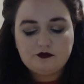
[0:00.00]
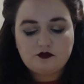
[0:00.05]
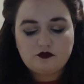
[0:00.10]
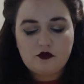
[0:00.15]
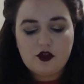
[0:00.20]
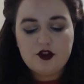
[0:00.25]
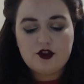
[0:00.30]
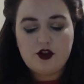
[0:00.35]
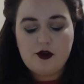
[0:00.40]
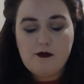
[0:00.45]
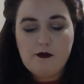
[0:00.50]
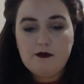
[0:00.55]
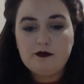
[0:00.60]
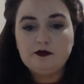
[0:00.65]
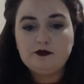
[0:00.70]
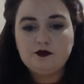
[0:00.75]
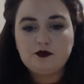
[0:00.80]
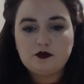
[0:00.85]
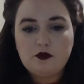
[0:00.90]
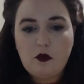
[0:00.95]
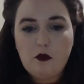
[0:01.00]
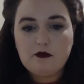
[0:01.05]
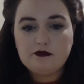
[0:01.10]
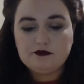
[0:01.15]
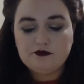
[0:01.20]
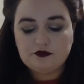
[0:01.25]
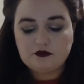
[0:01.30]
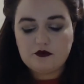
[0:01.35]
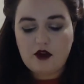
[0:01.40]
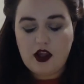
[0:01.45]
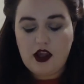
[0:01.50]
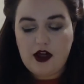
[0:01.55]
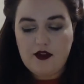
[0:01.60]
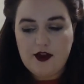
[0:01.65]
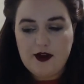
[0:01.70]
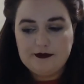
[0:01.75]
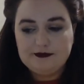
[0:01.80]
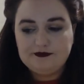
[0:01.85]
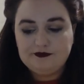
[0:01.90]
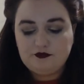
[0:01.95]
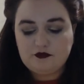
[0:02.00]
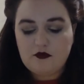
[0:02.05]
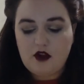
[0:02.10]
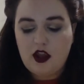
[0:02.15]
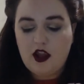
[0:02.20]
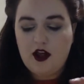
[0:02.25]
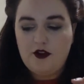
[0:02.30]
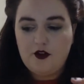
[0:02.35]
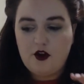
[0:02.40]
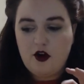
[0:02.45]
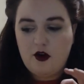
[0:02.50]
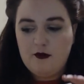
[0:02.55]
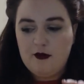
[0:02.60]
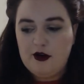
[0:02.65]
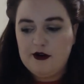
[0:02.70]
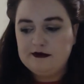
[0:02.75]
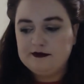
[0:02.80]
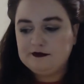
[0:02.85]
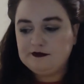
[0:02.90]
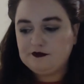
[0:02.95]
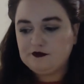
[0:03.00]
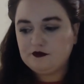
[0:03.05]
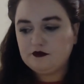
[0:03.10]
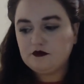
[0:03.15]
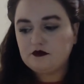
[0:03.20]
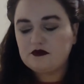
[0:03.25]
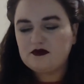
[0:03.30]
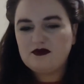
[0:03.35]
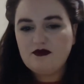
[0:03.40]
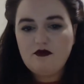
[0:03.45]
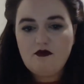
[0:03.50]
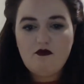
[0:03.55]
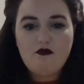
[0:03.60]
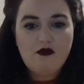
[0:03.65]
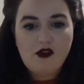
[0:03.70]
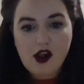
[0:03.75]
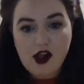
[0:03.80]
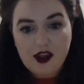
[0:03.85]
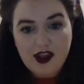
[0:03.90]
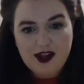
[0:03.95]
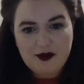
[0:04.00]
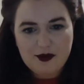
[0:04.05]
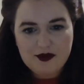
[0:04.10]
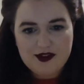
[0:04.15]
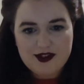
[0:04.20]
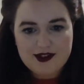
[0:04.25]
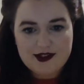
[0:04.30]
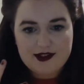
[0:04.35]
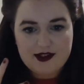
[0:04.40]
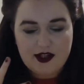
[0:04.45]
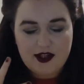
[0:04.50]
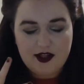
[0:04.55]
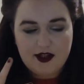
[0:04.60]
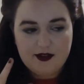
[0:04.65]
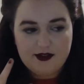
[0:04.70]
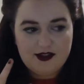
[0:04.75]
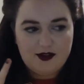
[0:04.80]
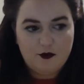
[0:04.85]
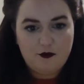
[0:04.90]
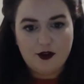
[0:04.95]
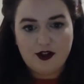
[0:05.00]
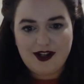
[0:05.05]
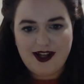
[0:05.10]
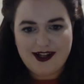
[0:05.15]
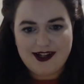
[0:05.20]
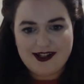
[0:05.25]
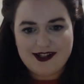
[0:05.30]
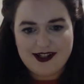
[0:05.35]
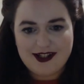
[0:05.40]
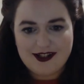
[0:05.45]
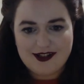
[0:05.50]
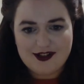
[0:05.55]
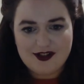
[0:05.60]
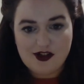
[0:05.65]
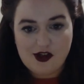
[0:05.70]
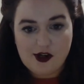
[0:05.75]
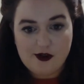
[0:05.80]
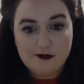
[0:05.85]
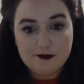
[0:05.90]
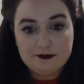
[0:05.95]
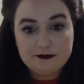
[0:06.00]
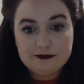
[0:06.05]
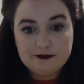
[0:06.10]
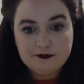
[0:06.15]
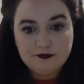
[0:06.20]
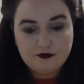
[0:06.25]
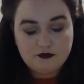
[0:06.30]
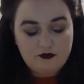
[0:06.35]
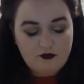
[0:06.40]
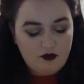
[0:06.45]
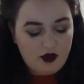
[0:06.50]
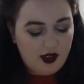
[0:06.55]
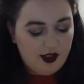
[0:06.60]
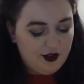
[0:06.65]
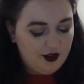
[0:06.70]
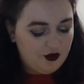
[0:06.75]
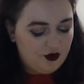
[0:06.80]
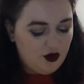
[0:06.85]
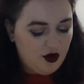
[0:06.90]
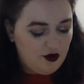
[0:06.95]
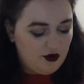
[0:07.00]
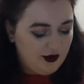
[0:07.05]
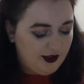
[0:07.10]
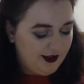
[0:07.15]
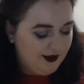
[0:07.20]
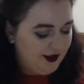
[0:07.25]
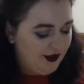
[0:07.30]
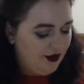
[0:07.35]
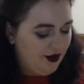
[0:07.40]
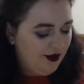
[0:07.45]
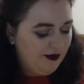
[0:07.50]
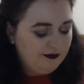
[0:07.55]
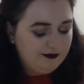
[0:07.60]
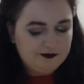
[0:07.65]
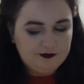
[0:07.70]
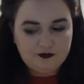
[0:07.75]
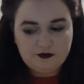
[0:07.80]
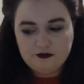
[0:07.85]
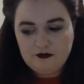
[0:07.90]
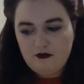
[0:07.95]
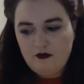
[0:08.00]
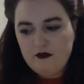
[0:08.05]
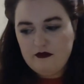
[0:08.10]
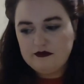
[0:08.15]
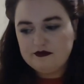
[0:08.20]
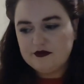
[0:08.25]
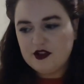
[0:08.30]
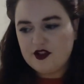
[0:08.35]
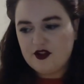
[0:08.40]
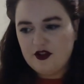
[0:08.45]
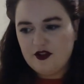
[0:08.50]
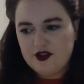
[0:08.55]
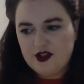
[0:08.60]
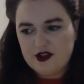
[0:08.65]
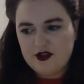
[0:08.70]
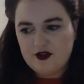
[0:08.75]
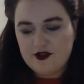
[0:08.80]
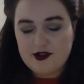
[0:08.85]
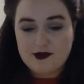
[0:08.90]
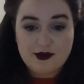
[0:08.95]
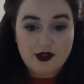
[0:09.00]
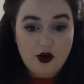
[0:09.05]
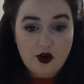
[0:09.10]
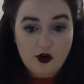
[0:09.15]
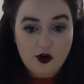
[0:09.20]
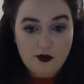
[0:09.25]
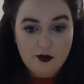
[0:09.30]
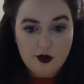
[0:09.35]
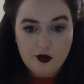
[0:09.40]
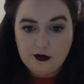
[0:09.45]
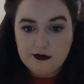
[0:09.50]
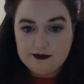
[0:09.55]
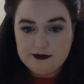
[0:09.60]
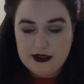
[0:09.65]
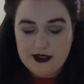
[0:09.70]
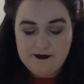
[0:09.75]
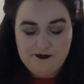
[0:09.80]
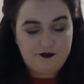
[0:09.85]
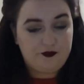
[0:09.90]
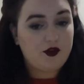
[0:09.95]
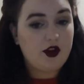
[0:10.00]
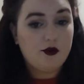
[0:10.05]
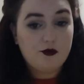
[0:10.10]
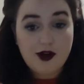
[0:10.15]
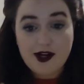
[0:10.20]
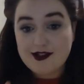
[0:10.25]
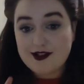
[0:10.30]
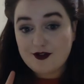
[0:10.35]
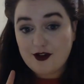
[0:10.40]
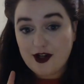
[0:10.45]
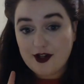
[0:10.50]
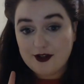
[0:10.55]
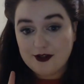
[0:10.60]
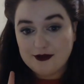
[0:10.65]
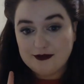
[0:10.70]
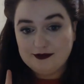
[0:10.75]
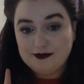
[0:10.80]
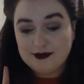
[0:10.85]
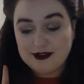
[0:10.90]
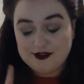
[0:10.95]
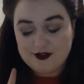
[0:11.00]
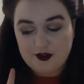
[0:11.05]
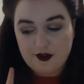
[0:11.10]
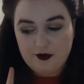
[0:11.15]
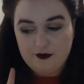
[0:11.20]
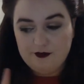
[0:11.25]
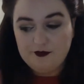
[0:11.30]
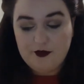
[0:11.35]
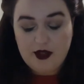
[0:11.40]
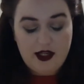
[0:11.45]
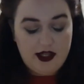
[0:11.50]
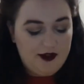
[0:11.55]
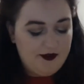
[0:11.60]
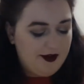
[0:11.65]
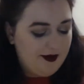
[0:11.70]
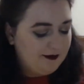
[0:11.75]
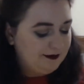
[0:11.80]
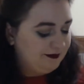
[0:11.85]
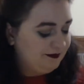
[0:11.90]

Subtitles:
It's good. I like that. I like the combo. I like when there's a different kind of texture in a chocolate, you know? As long as it's not something horrible. But a rice crackle is good. I like that.